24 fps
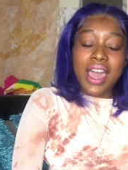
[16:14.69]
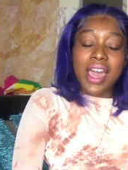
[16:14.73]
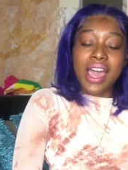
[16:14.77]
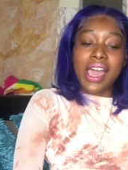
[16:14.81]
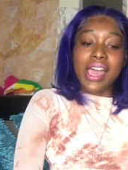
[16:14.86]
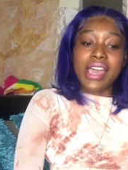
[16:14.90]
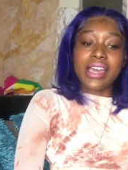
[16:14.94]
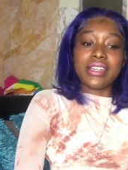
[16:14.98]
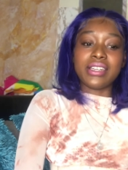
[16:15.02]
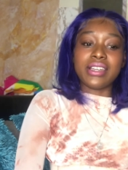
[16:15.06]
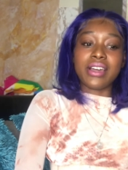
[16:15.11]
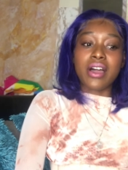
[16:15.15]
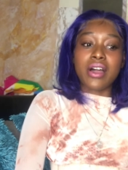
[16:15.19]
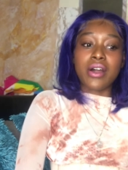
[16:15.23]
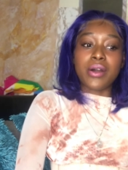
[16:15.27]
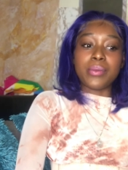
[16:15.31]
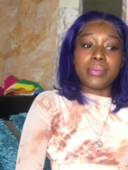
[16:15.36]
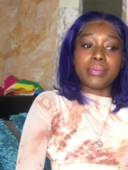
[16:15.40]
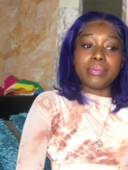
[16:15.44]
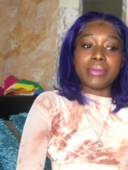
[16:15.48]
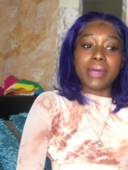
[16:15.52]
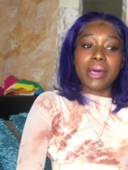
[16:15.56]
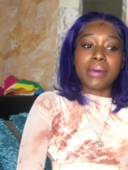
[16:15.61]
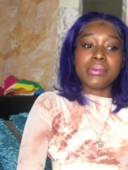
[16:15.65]
and
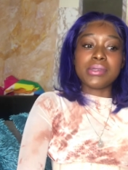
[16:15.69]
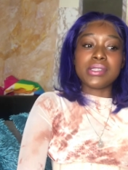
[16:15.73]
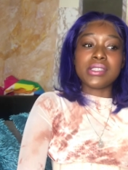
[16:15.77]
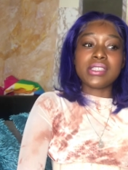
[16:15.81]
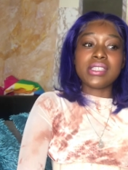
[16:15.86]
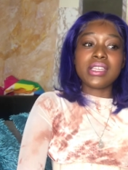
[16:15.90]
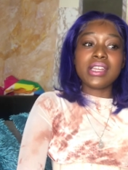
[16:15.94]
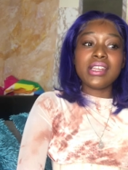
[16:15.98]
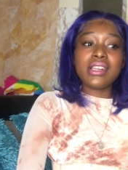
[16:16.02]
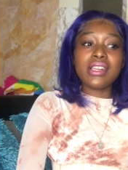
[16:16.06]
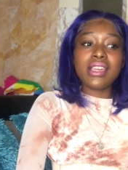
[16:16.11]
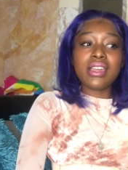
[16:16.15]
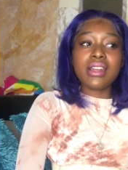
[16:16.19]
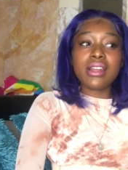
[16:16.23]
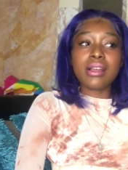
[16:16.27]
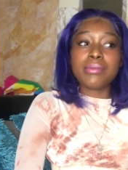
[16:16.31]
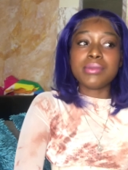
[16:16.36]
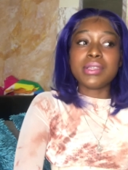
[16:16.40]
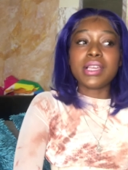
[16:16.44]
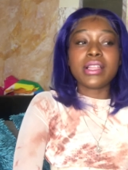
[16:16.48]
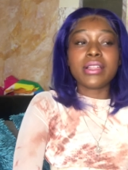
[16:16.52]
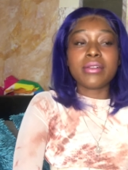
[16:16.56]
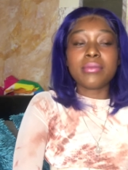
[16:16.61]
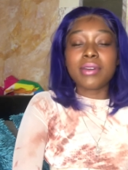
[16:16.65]
um, i'm just sitting there and i'm
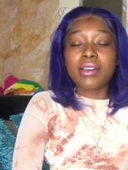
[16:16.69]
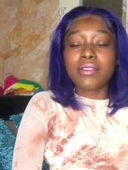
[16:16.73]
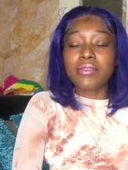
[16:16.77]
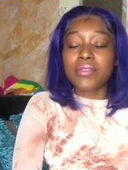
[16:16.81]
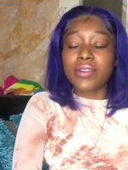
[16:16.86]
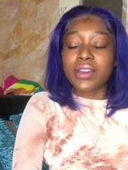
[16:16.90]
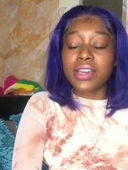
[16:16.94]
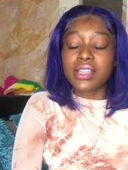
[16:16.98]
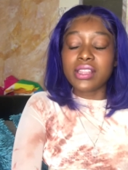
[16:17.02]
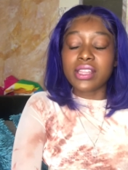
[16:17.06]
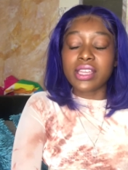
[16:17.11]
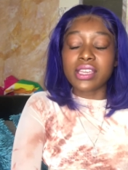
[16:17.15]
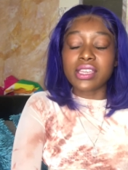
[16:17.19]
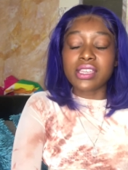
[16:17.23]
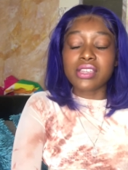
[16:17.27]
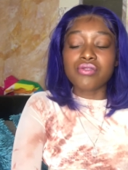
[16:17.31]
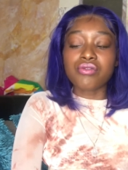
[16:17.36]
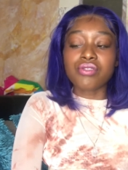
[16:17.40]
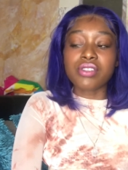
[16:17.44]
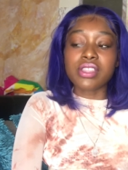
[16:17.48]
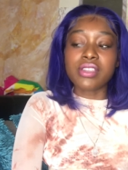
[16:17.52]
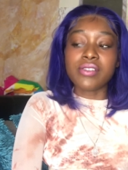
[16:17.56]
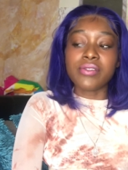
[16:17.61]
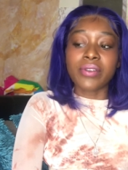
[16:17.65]
telling my friend like you
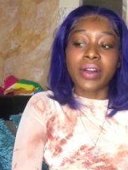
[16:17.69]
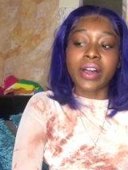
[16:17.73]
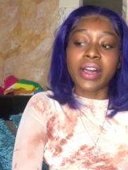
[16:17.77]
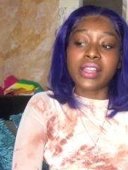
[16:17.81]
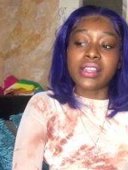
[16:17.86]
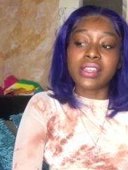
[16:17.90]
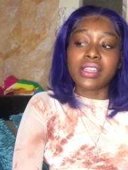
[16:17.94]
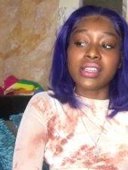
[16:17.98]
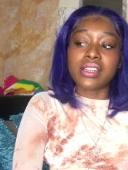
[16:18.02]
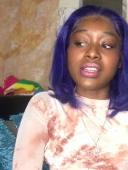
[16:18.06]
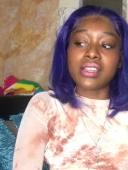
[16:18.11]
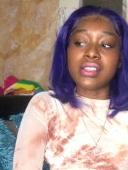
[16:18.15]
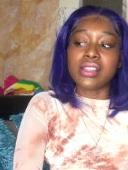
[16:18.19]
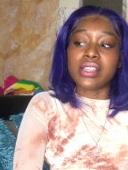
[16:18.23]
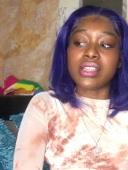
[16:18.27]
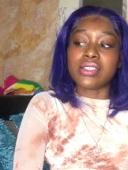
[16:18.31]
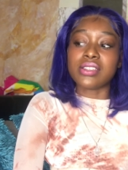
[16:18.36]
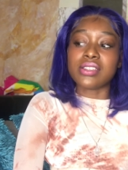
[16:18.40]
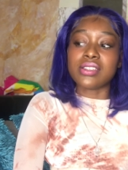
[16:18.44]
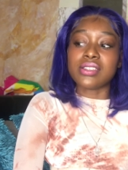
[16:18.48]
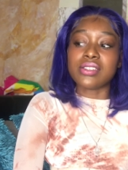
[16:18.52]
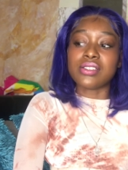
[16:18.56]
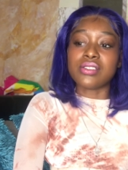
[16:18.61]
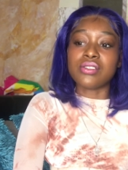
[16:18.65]
really violated like
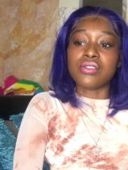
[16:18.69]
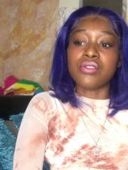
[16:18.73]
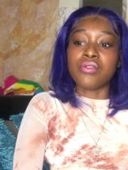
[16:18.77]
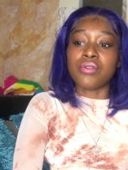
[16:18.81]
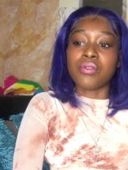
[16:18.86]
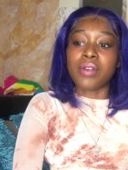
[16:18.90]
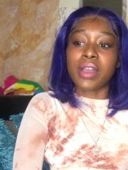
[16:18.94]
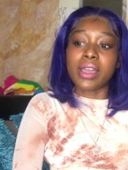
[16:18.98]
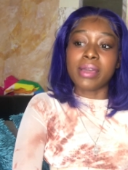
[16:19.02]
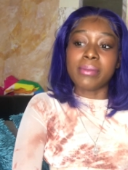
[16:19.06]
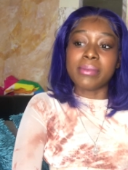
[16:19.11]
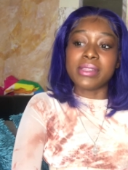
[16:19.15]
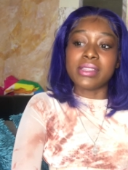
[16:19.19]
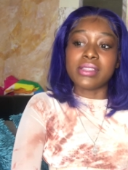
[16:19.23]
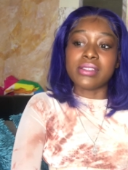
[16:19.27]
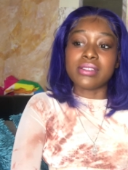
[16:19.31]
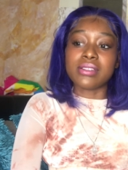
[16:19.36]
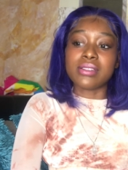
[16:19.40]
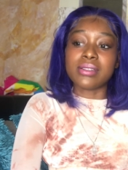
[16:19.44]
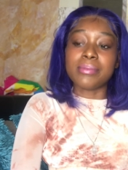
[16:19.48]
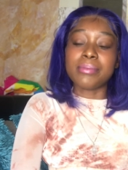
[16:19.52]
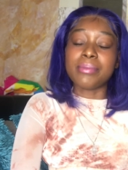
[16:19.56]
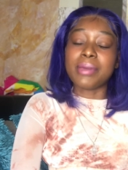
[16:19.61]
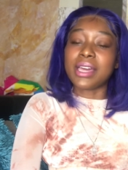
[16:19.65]
this is grimy this is
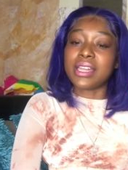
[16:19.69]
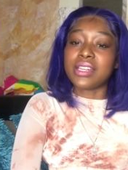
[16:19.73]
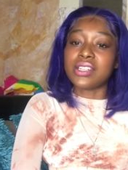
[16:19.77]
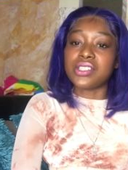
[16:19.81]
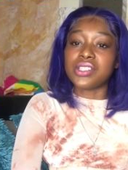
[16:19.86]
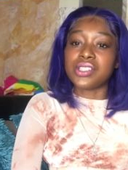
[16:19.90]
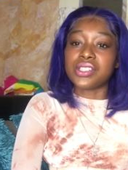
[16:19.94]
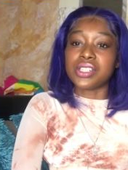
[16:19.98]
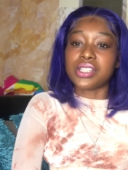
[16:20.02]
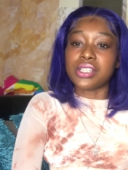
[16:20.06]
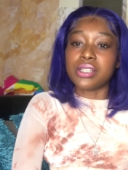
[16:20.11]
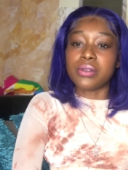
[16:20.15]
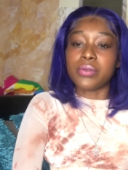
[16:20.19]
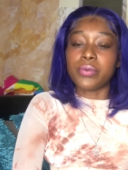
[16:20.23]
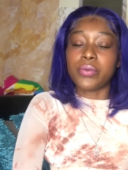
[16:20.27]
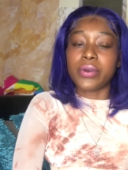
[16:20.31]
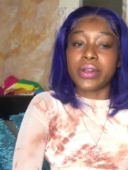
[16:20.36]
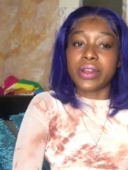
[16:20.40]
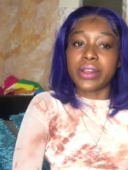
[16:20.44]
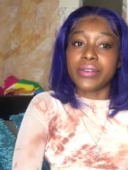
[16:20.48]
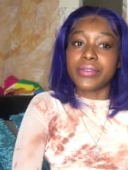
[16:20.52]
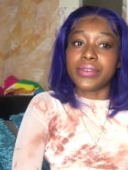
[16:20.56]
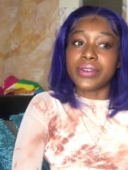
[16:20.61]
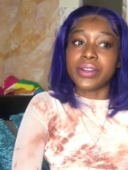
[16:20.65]
some petty shit
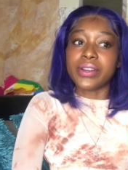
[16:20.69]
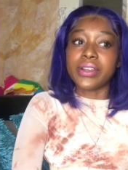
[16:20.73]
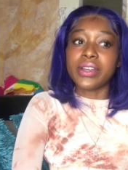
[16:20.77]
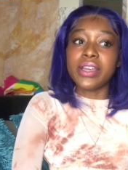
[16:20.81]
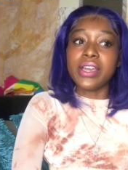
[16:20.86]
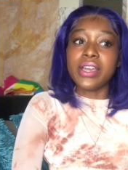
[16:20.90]
whatever